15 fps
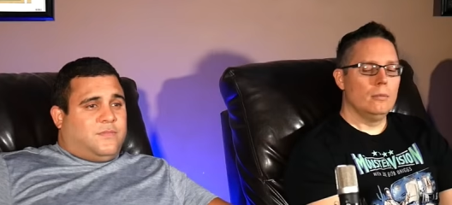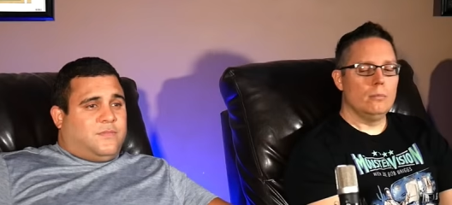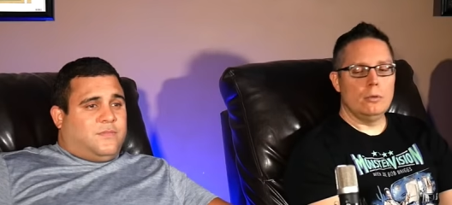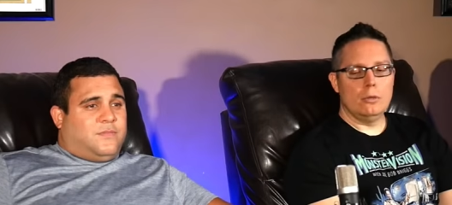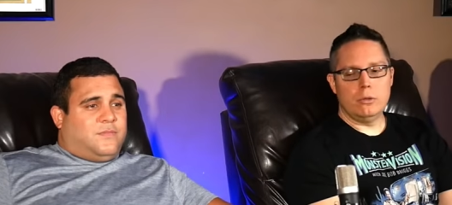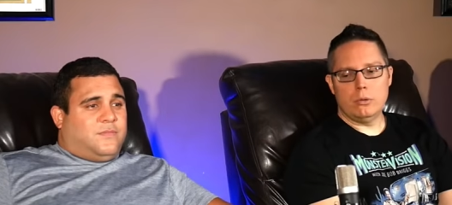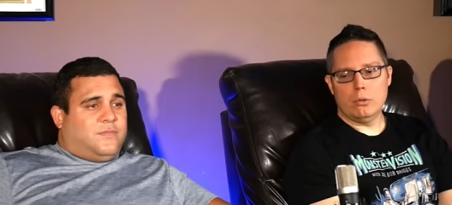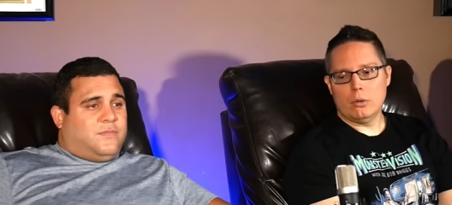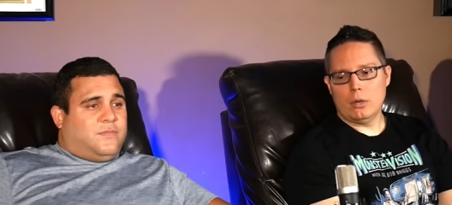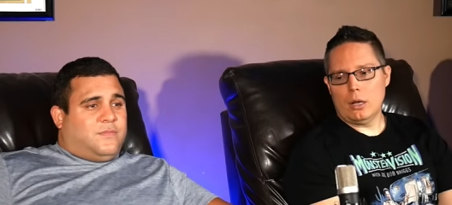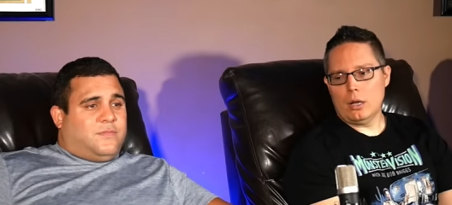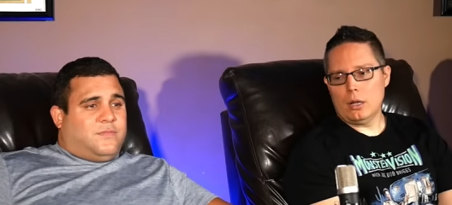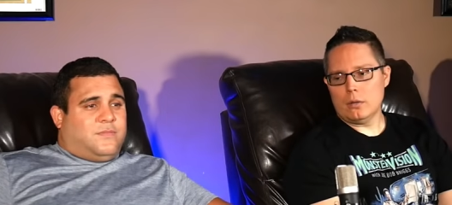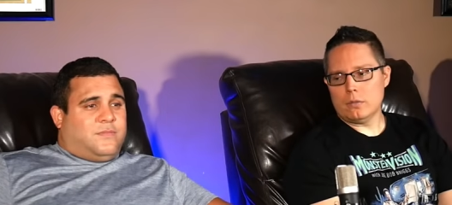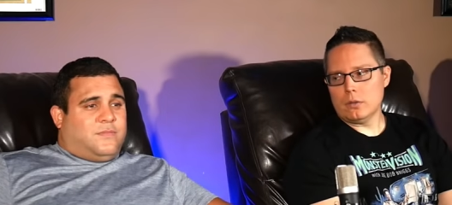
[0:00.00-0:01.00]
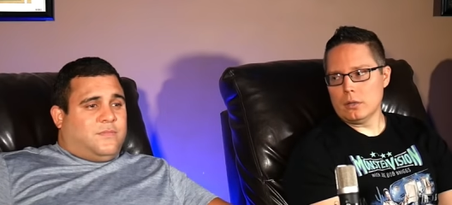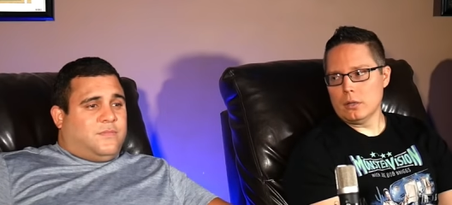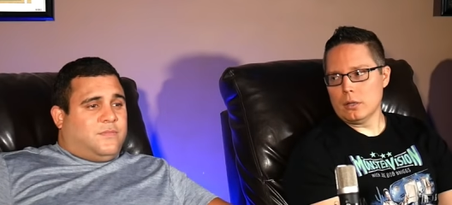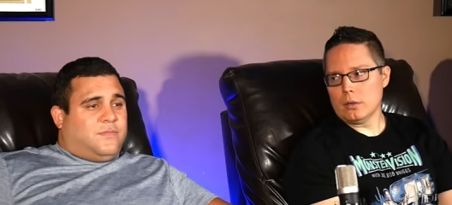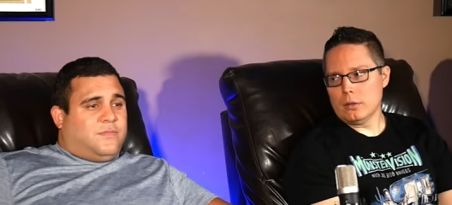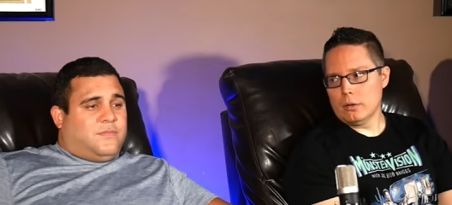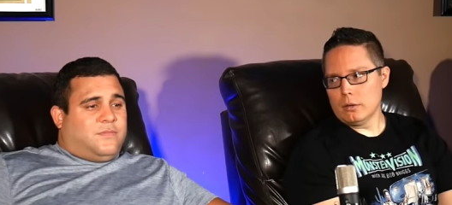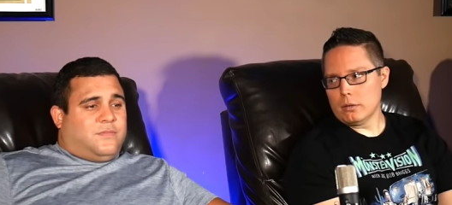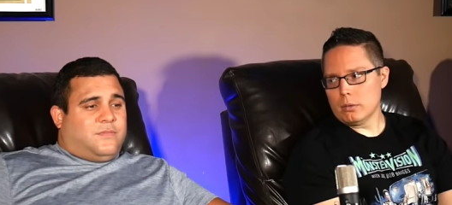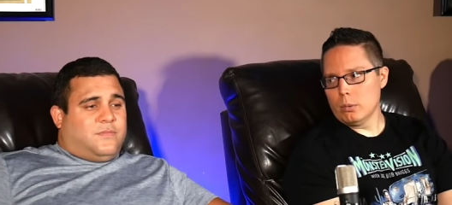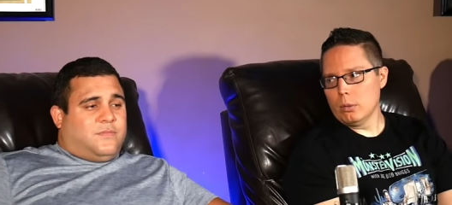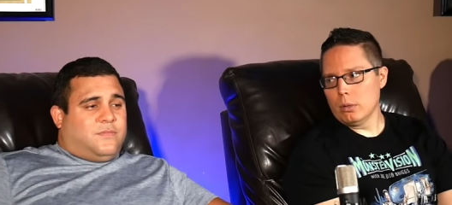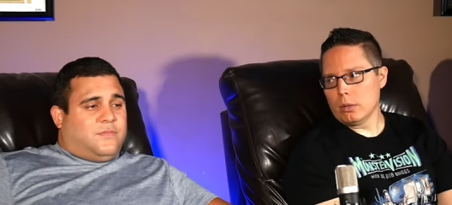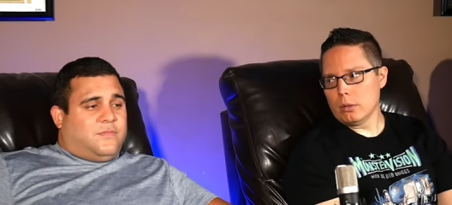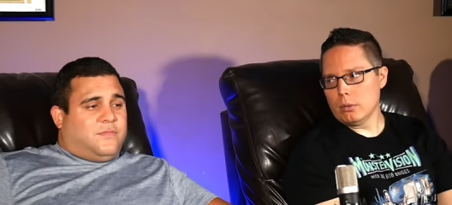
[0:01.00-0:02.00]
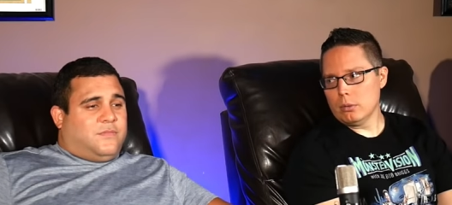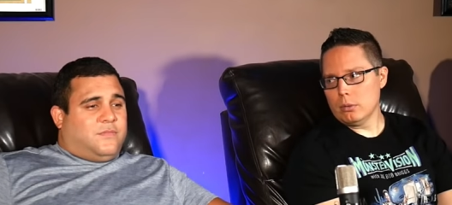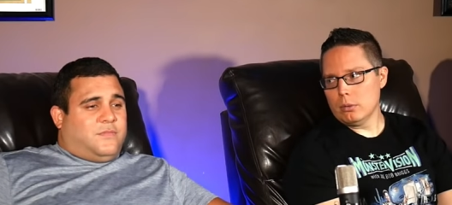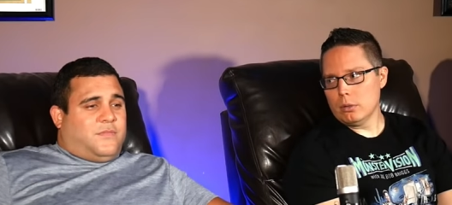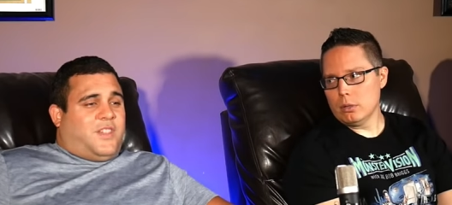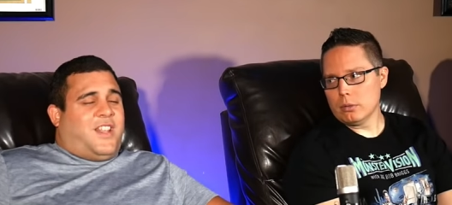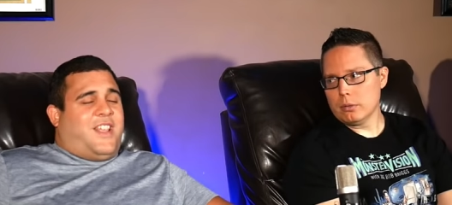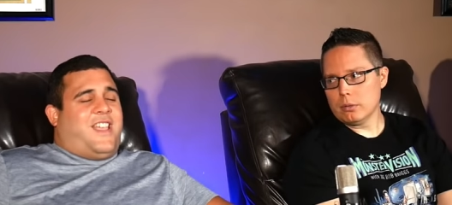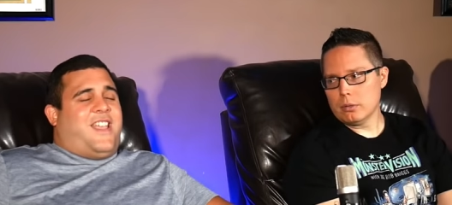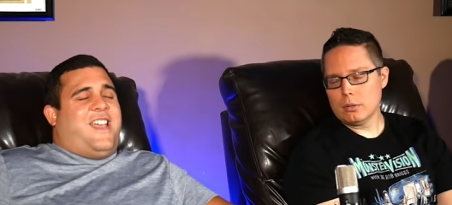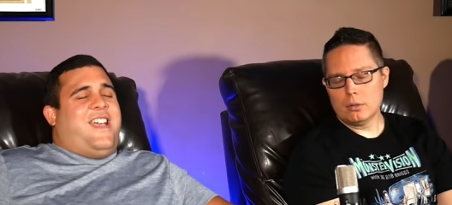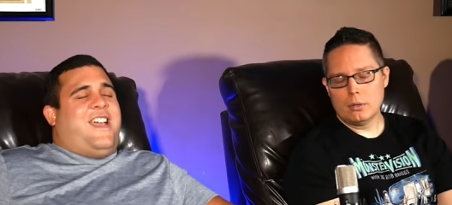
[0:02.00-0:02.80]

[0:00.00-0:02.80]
Speaker 1: It means you and I have to get there so we can do this.